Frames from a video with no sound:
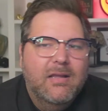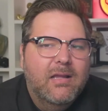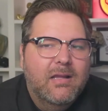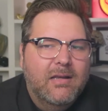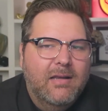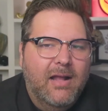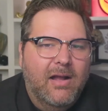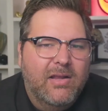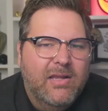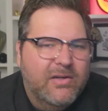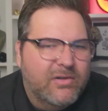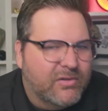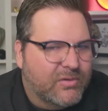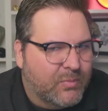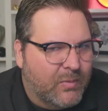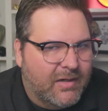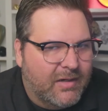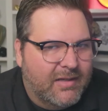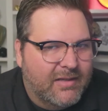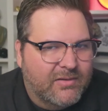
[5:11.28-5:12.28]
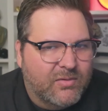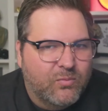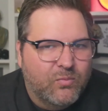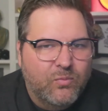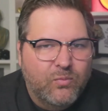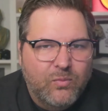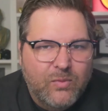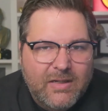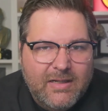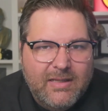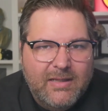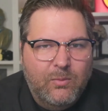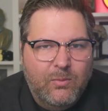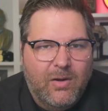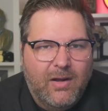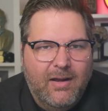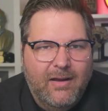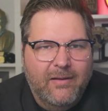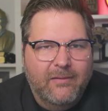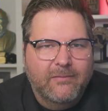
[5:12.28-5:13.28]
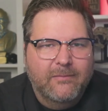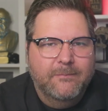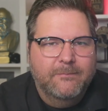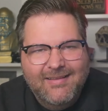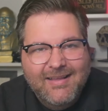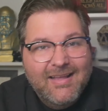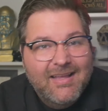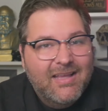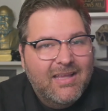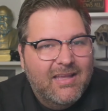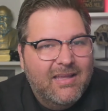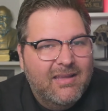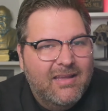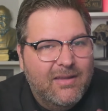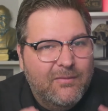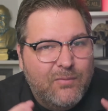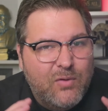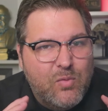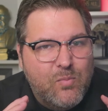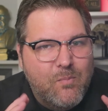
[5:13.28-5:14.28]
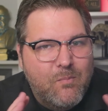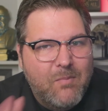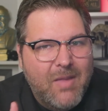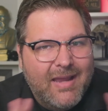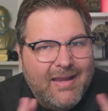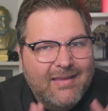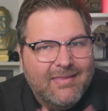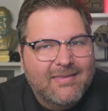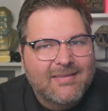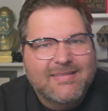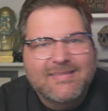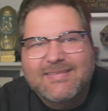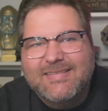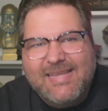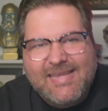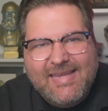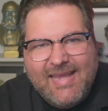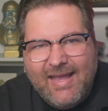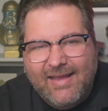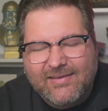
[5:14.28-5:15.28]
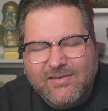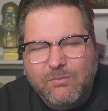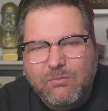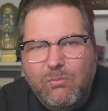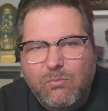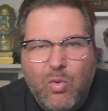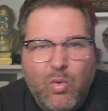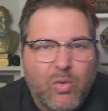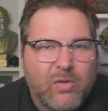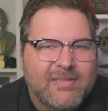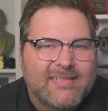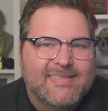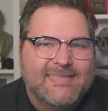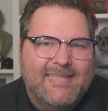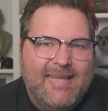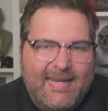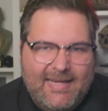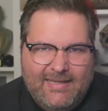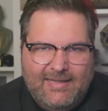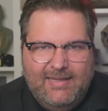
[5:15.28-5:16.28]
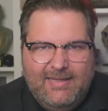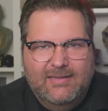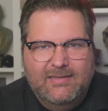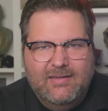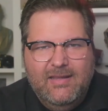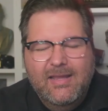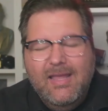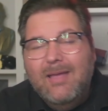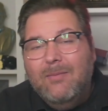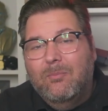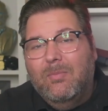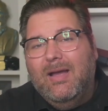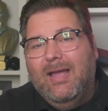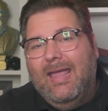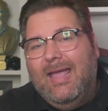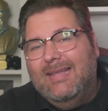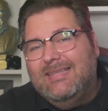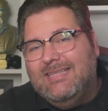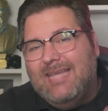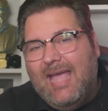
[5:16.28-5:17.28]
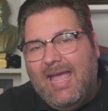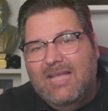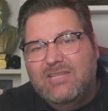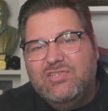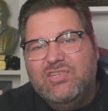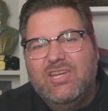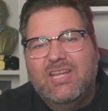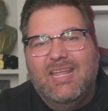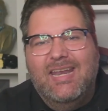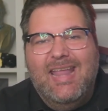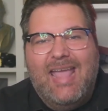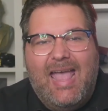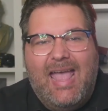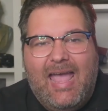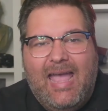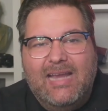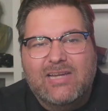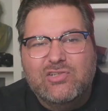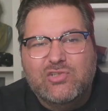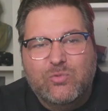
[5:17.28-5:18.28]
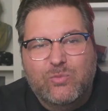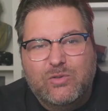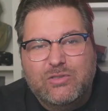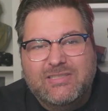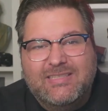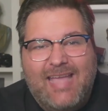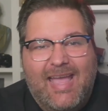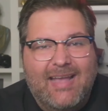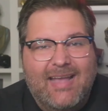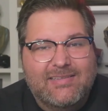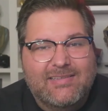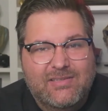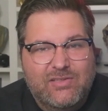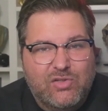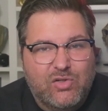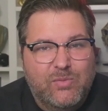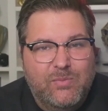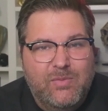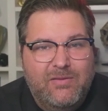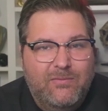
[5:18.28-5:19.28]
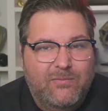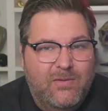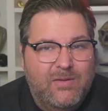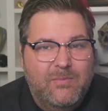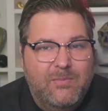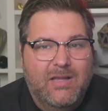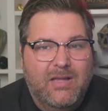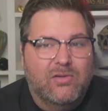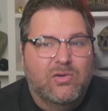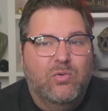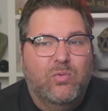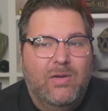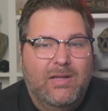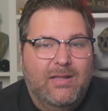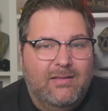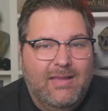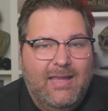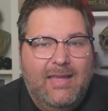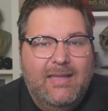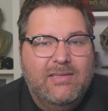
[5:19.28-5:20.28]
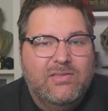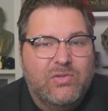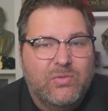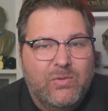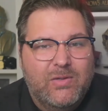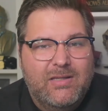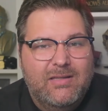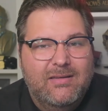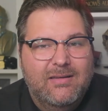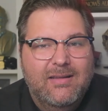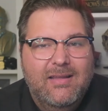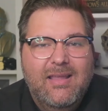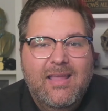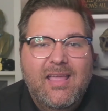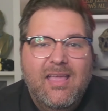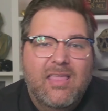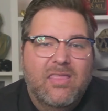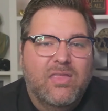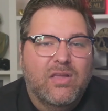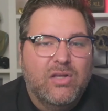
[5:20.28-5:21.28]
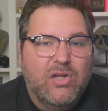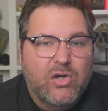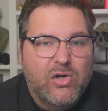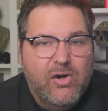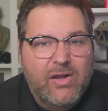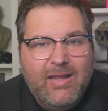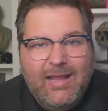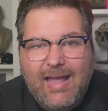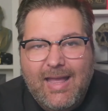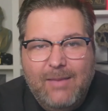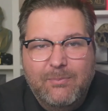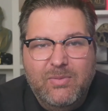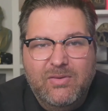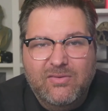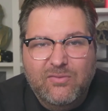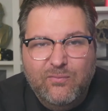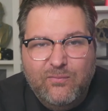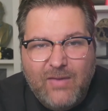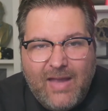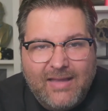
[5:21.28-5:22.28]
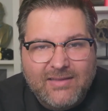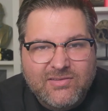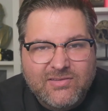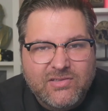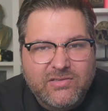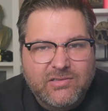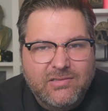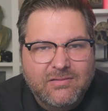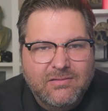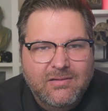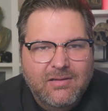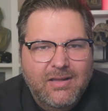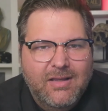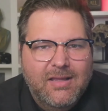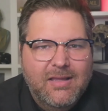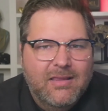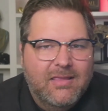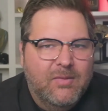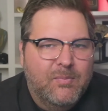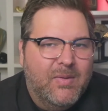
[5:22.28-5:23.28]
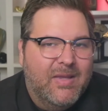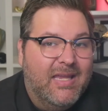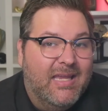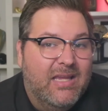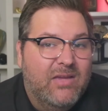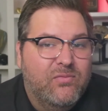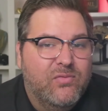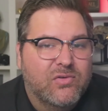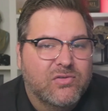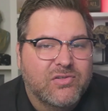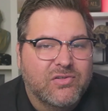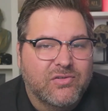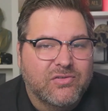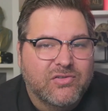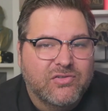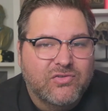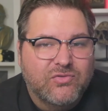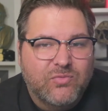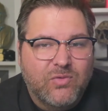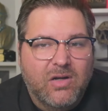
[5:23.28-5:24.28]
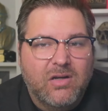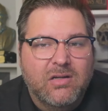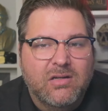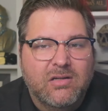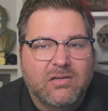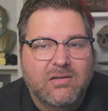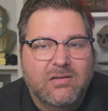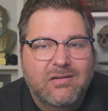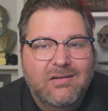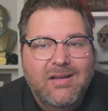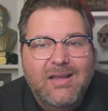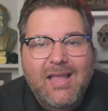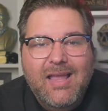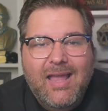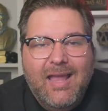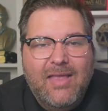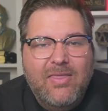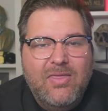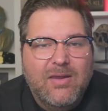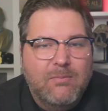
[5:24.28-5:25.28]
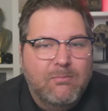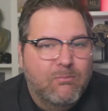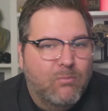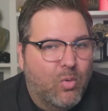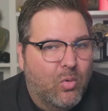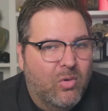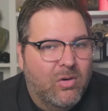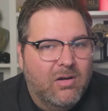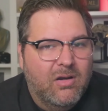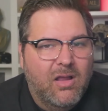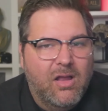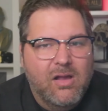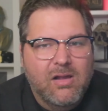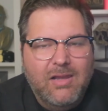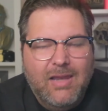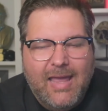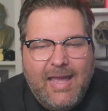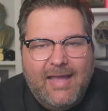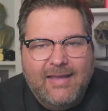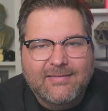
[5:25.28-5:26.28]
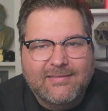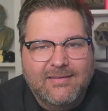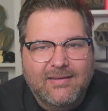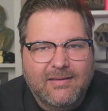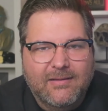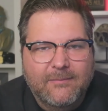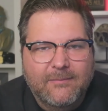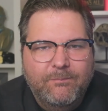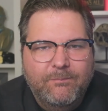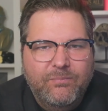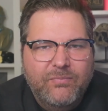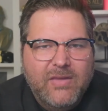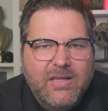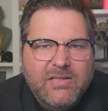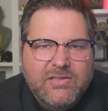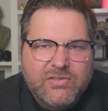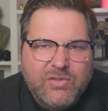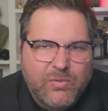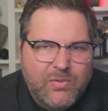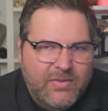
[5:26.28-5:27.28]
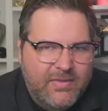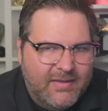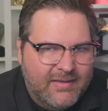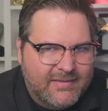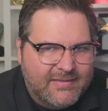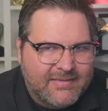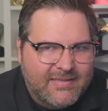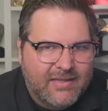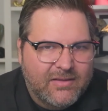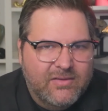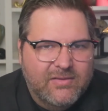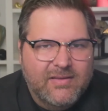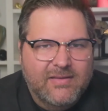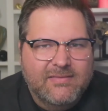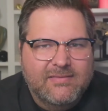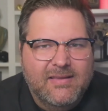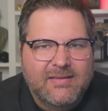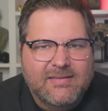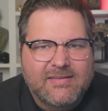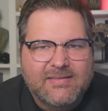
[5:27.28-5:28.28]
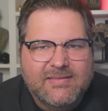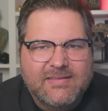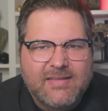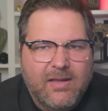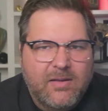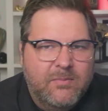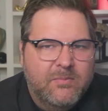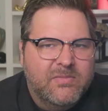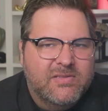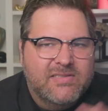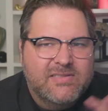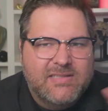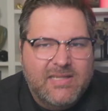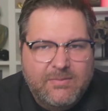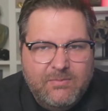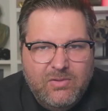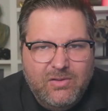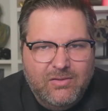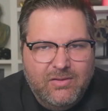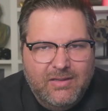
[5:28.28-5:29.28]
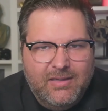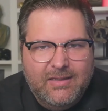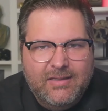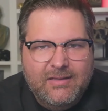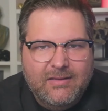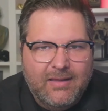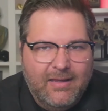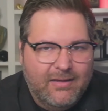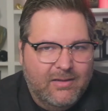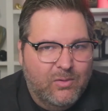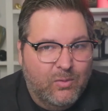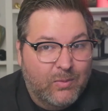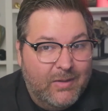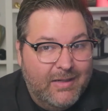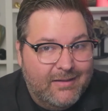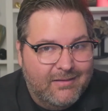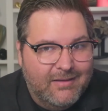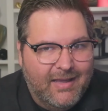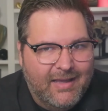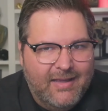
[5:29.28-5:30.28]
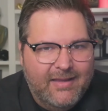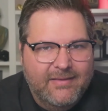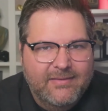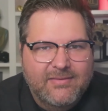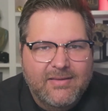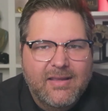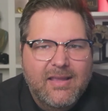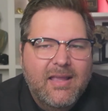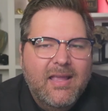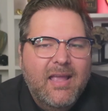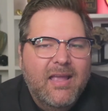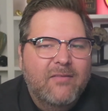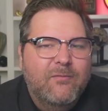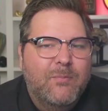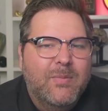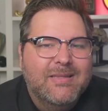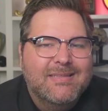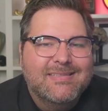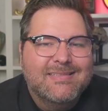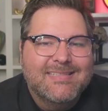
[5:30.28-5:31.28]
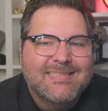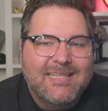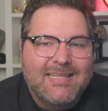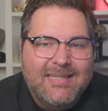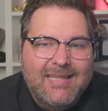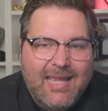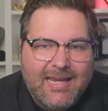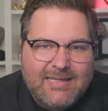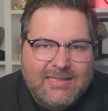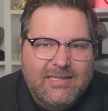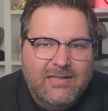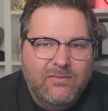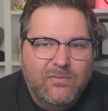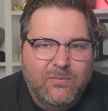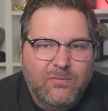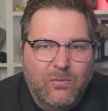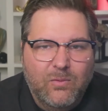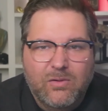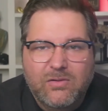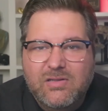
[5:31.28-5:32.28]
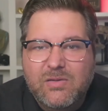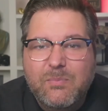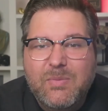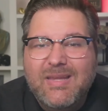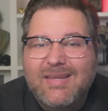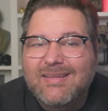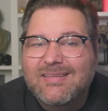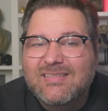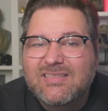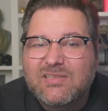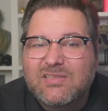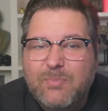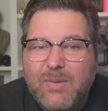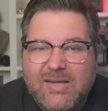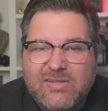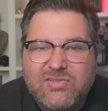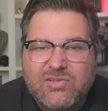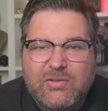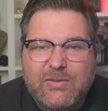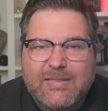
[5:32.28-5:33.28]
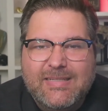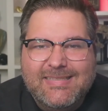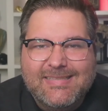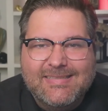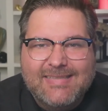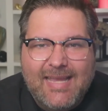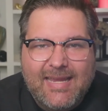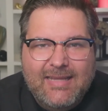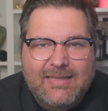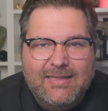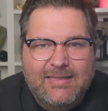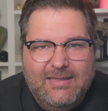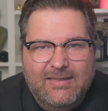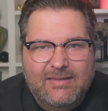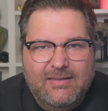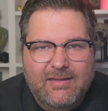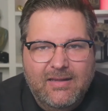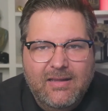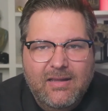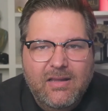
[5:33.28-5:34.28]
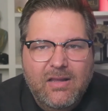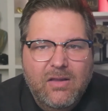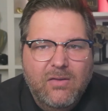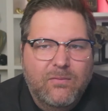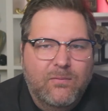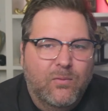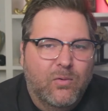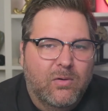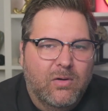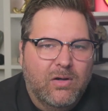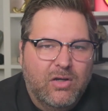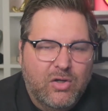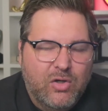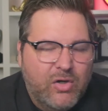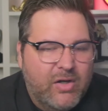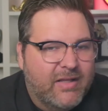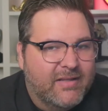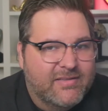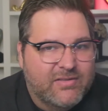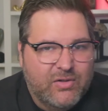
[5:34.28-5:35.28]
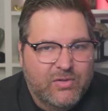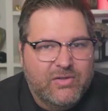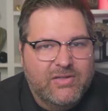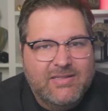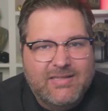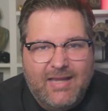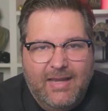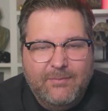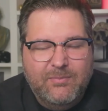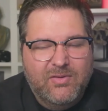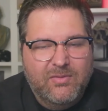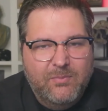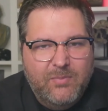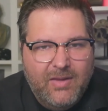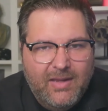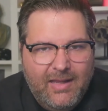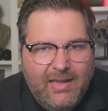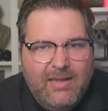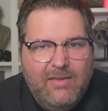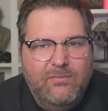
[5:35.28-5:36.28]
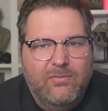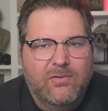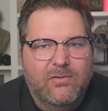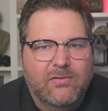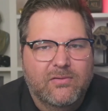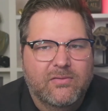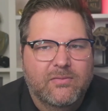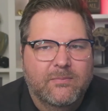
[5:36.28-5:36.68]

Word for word: Now, here's where it gets really wild. If you make the CS more salient by attaching an actual taxidermy female quail head to it, the learning happens faster, the behaviors are stronger, and they're more long lasting. So this tells us that some stimuli, like quail heads, have been selected for to be especially salient for learning certain types of behaviors.